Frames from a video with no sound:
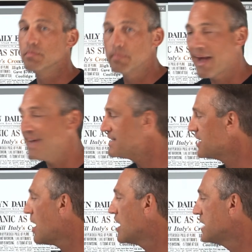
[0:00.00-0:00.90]
buy
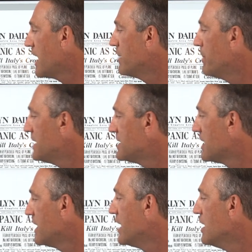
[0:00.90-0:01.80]
stocks, and
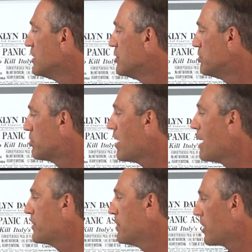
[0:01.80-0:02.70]
basically to
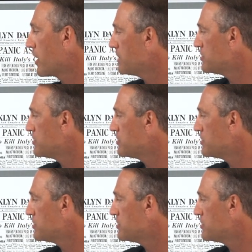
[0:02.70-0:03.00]
prop the market up.